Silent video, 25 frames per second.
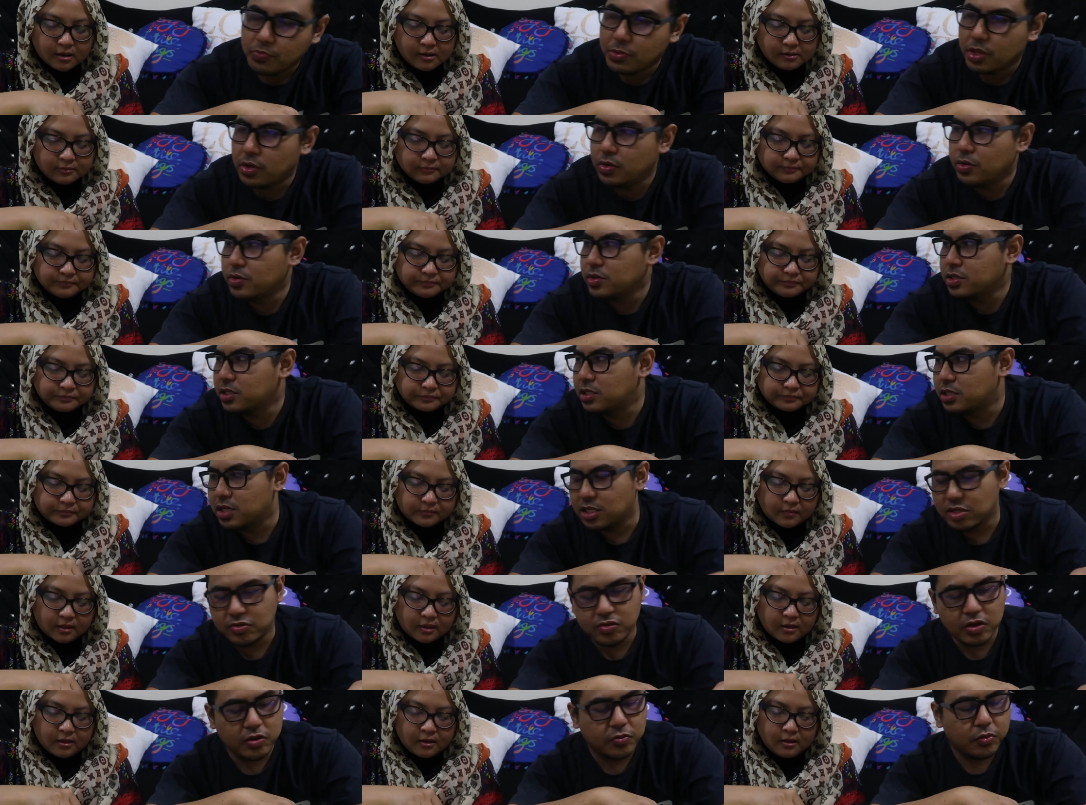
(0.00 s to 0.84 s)
Speaker 1: You're
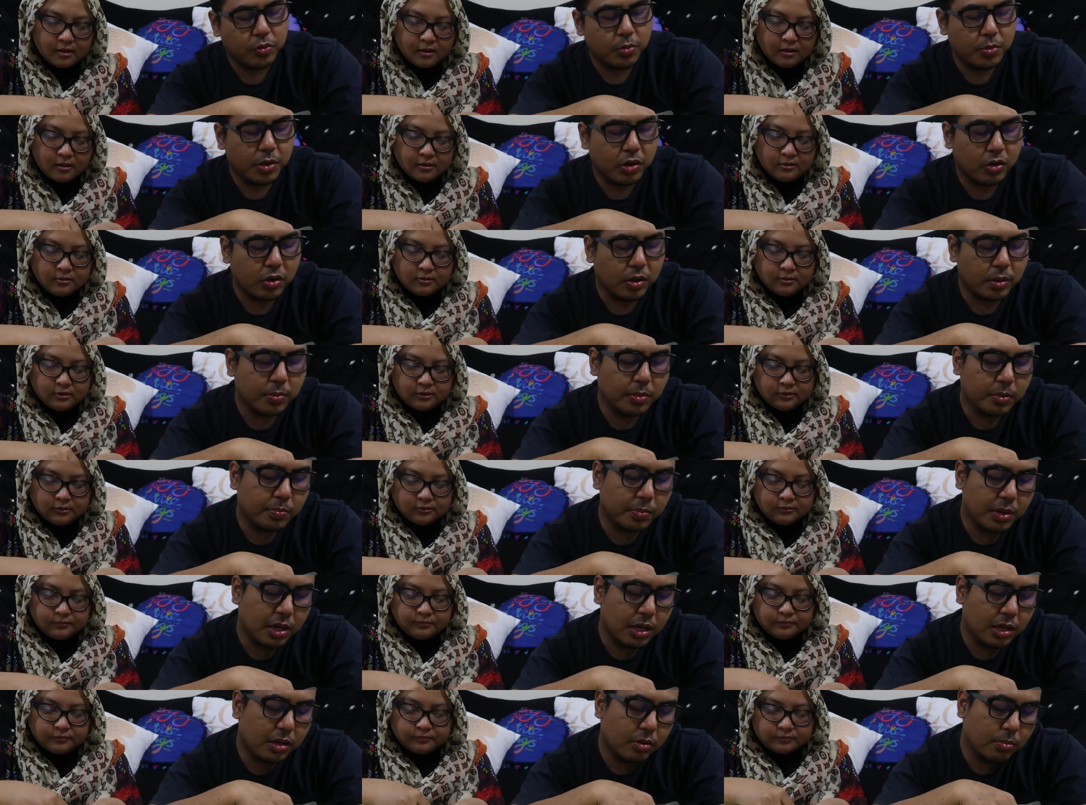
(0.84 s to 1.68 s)
successful
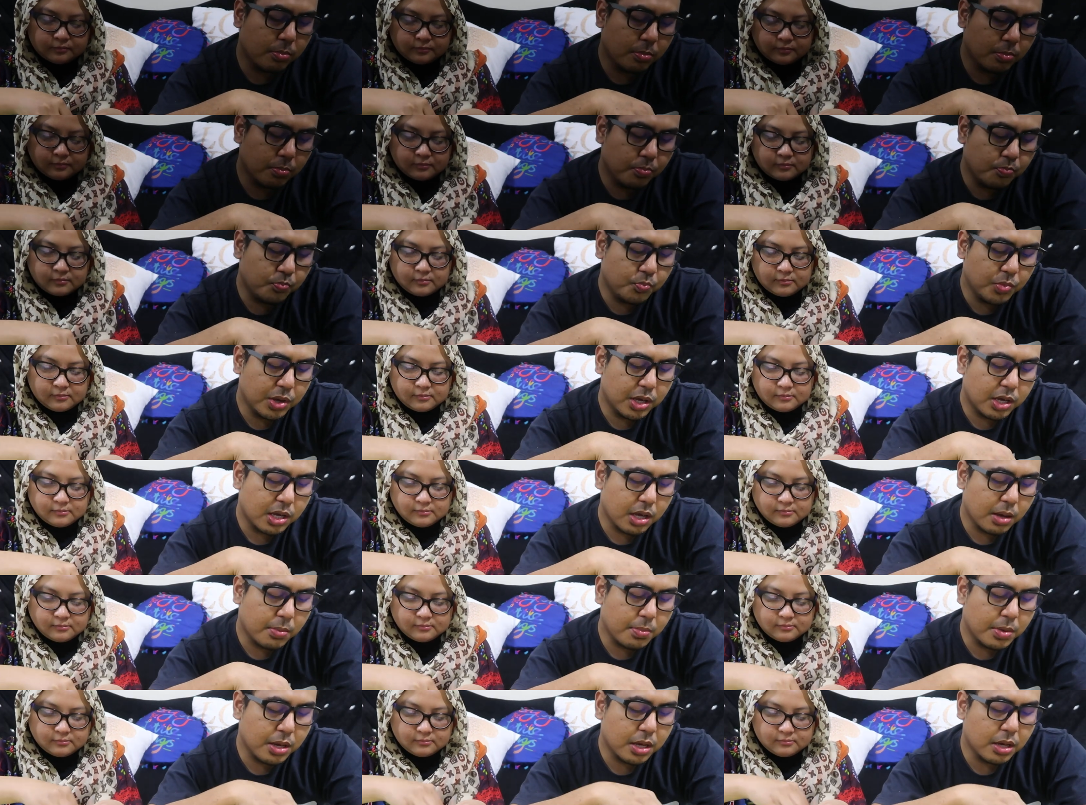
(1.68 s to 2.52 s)

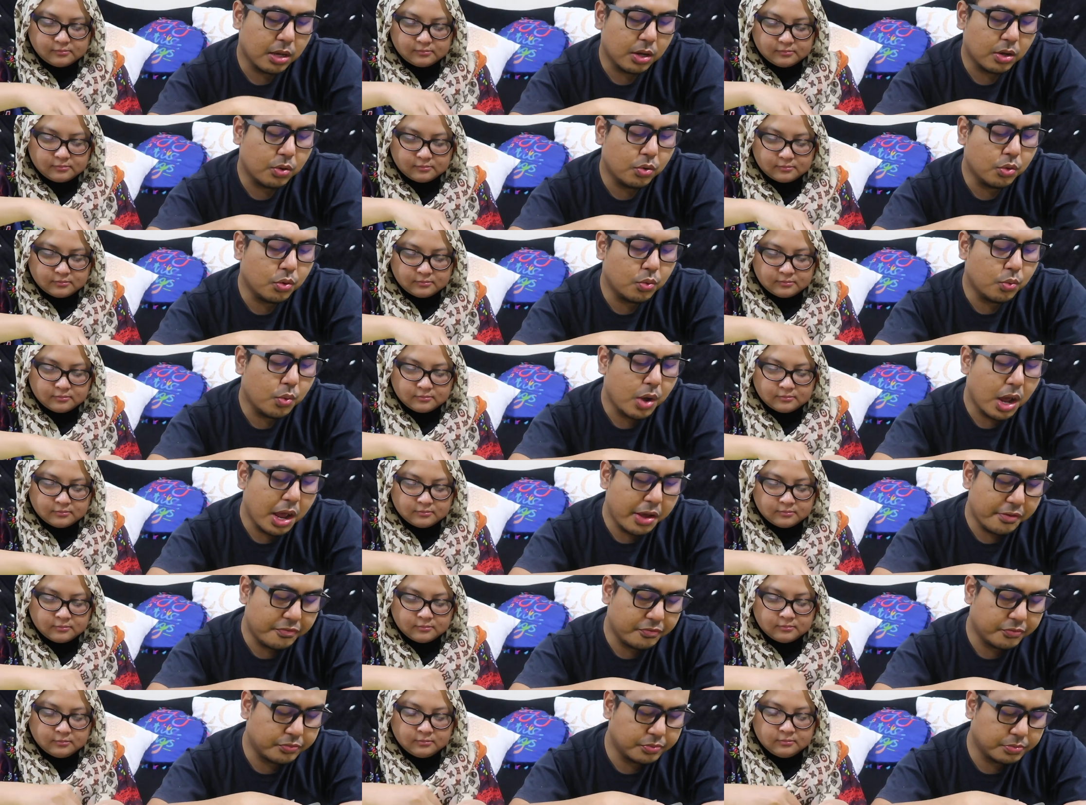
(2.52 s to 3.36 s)
becoming a good
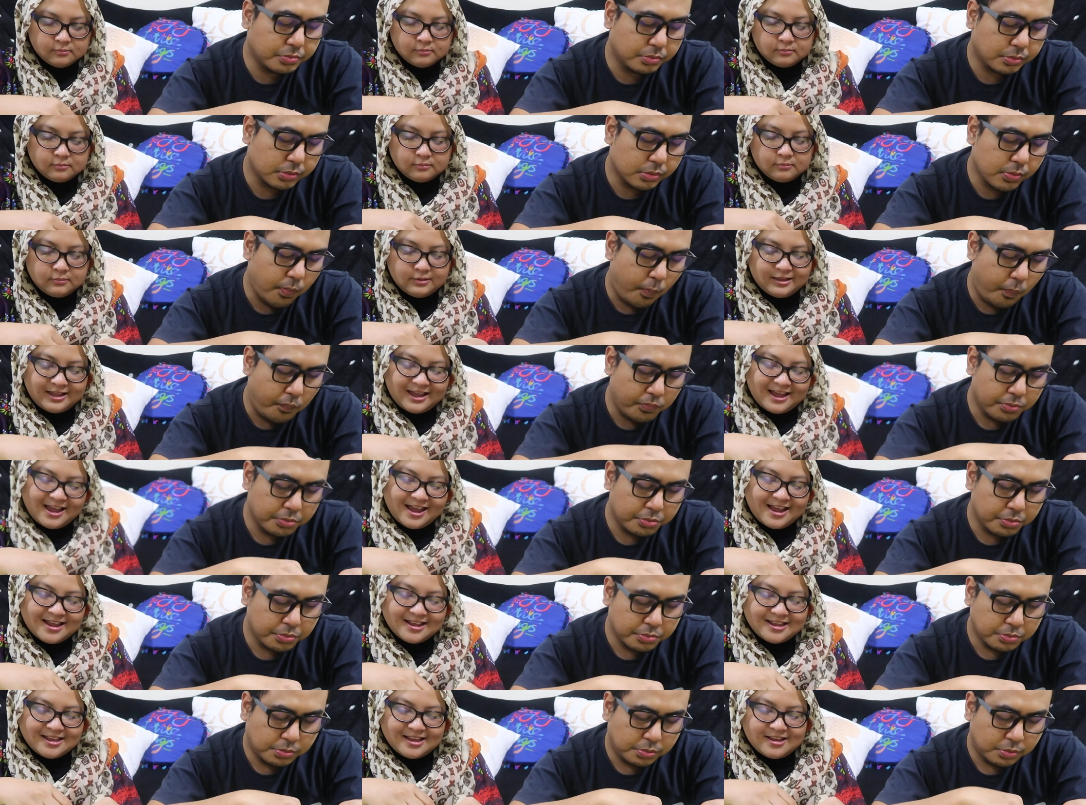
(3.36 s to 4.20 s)
wife.
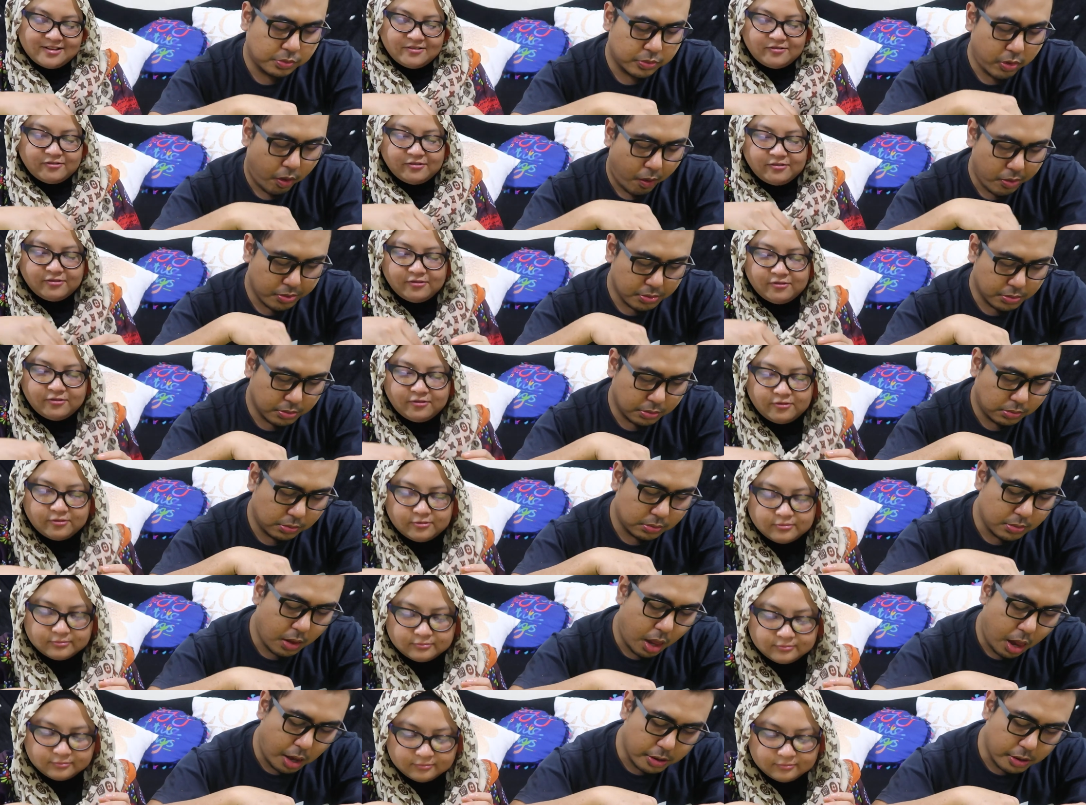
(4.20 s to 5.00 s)
Speaker 2: Thank you.